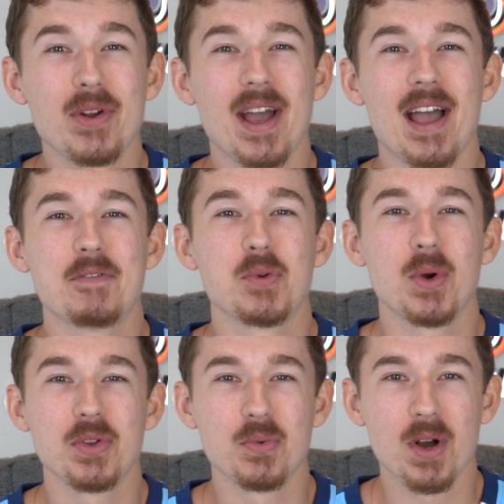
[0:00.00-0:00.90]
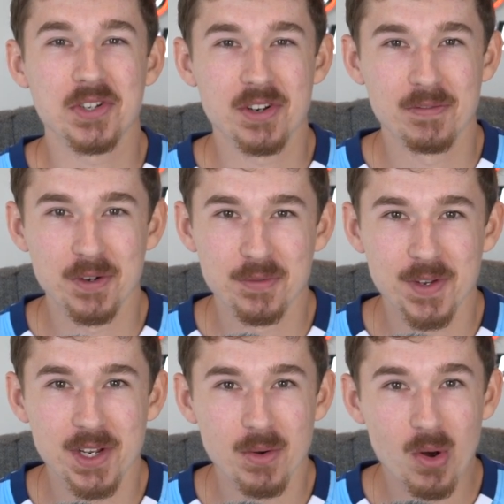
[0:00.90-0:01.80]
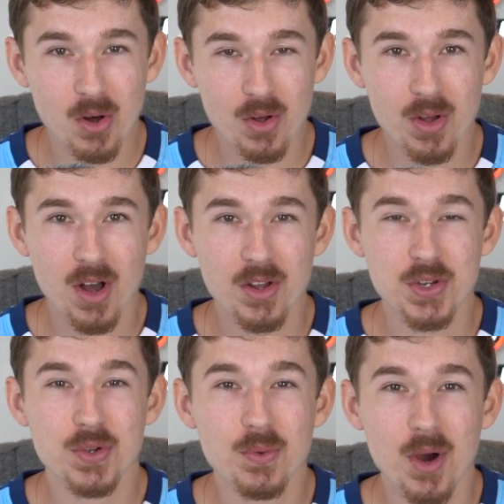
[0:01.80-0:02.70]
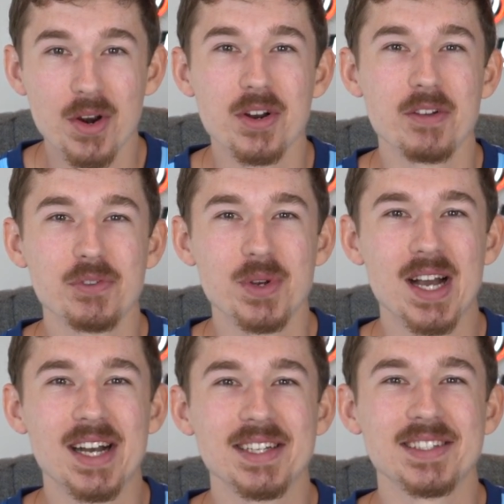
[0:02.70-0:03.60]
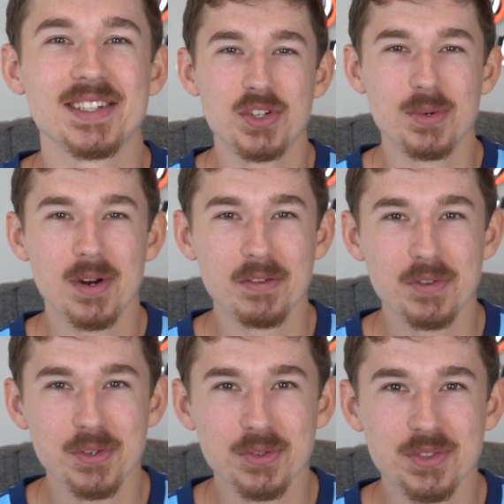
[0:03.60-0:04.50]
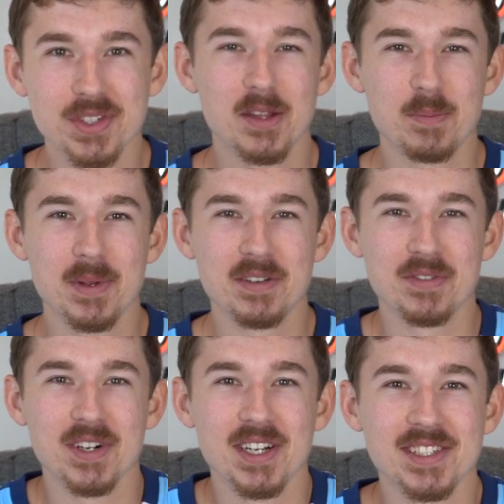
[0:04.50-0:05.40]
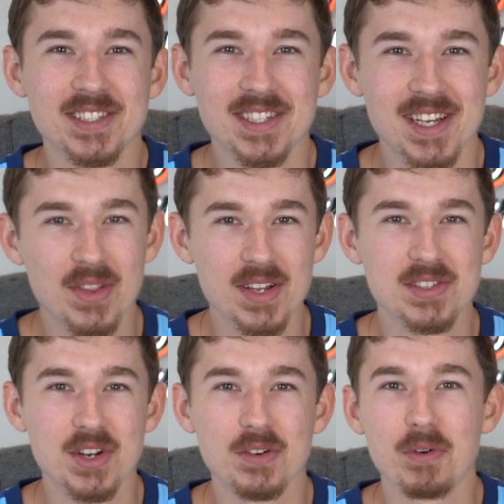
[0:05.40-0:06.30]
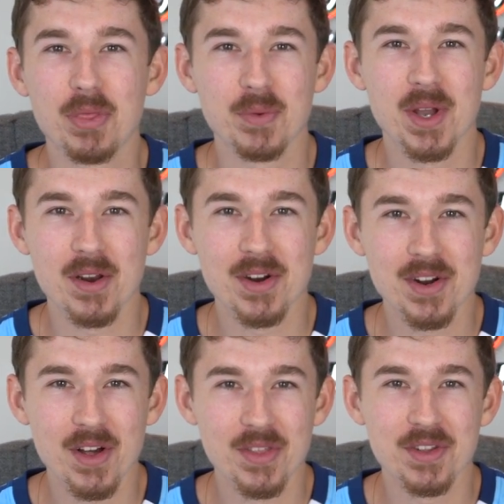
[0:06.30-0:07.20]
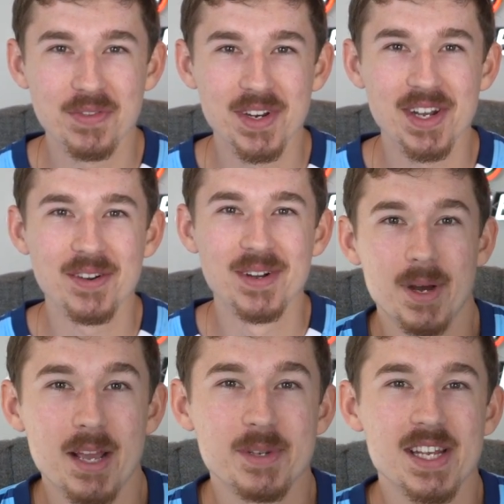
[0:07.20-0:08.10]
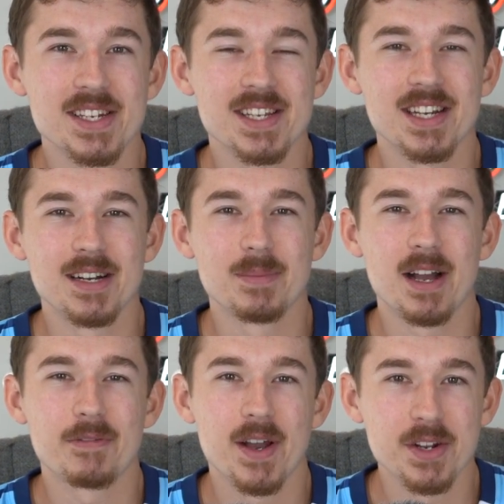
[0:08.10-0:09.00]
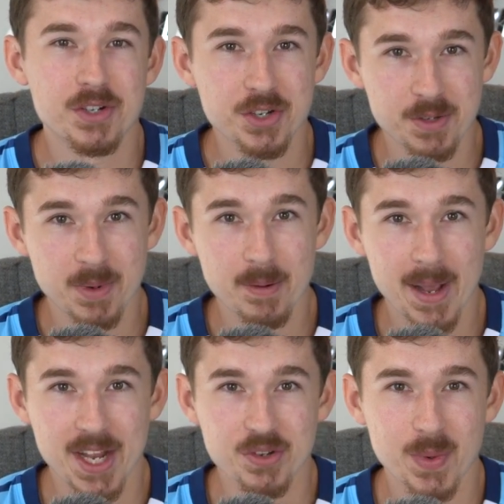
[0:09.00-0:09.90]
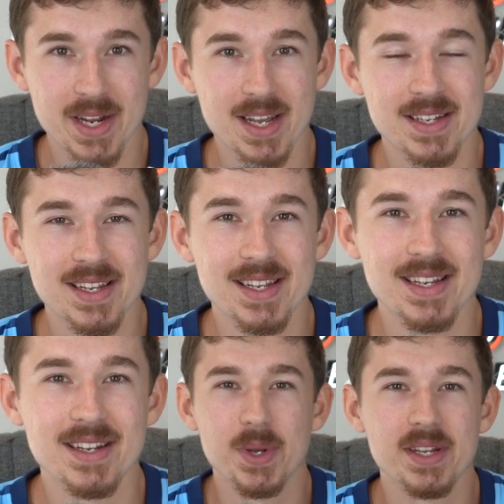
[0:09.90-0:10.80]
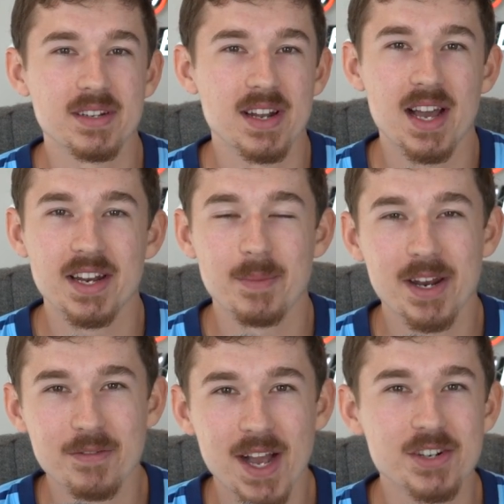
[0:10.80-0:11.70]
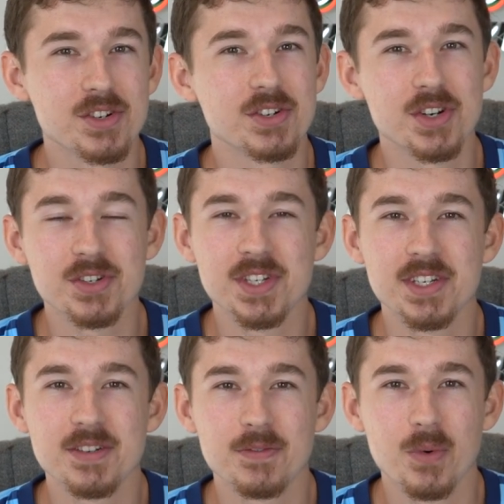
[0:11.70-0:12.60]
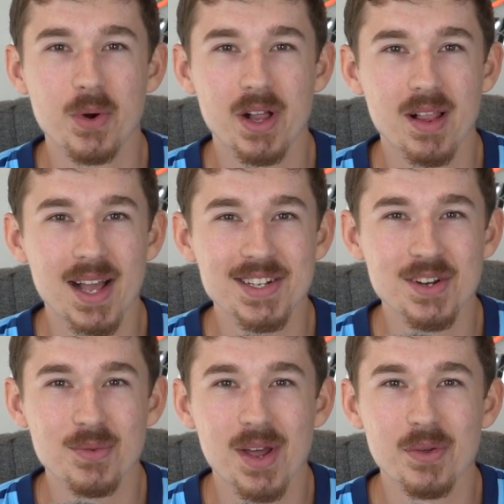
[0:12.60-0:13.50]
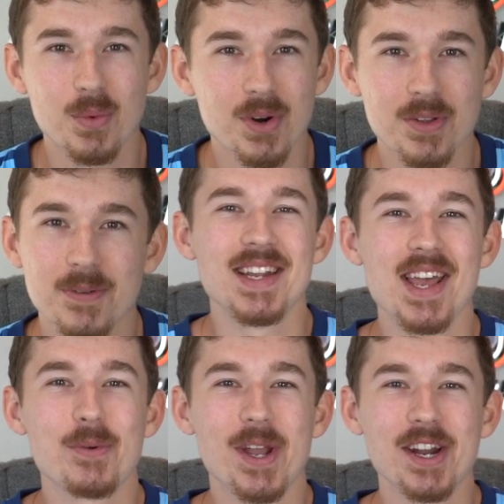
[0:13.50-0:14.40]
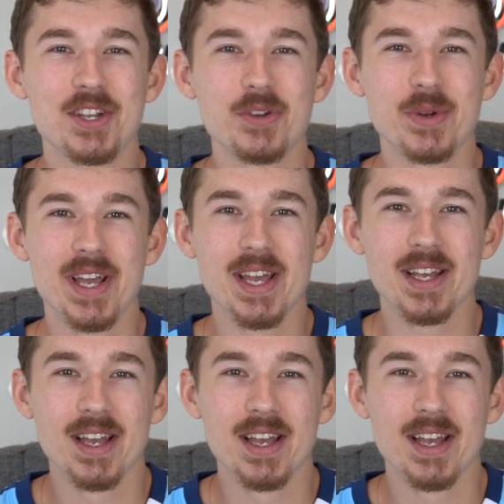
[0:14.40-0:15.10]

you to everyone who watched our first video, all 200 of you guys, 200 views, it's big for us. Let's go for 300 on this video. My name is Hayes Knupp. I founded JerseyBird back in 2019. We design and manufacture jerseys for clients around the world. Today we got a Q&A.